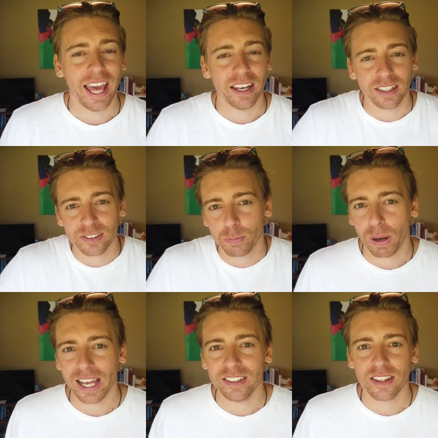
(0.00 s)
and
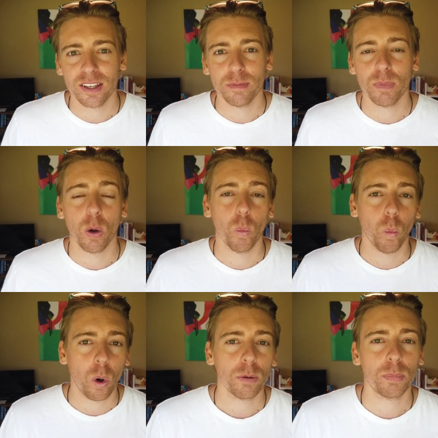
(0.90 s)
explain to them
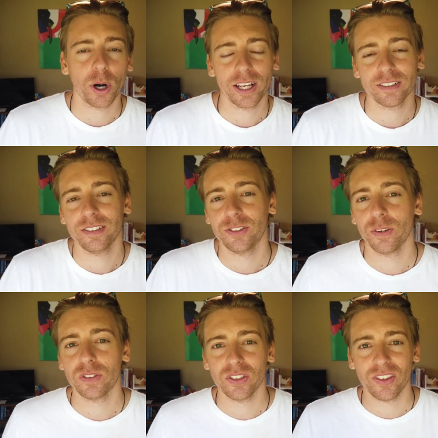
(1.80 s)
what products and
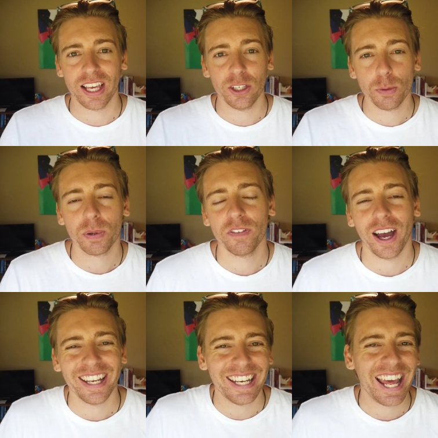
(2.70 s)
services that you
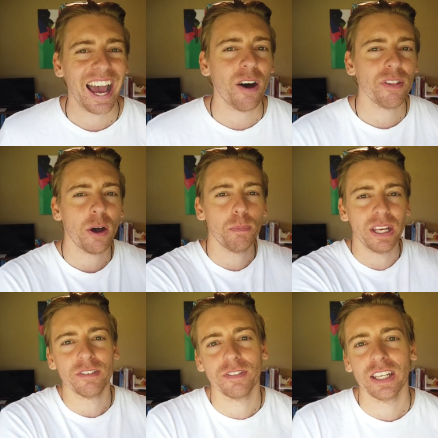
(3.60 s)
provide and how they'll
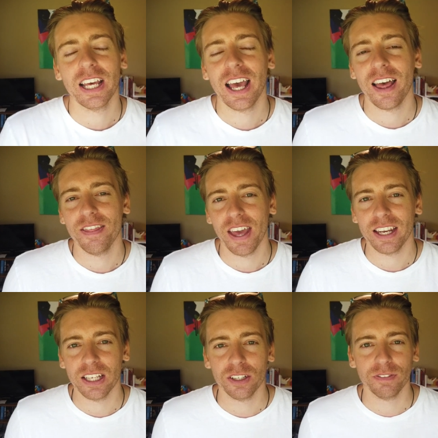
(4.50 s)
benefit
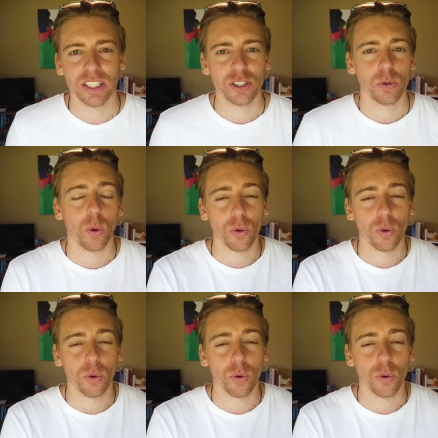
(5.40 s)
that individual